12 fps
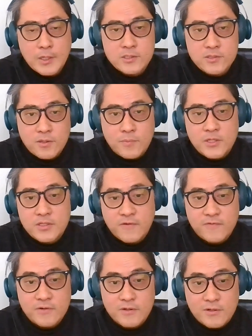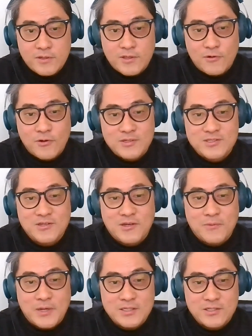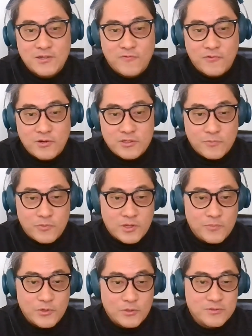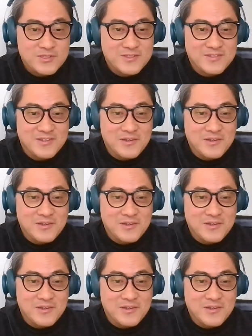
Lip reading: Yeah, so I mean, definitely there is the capacity for it to be abused.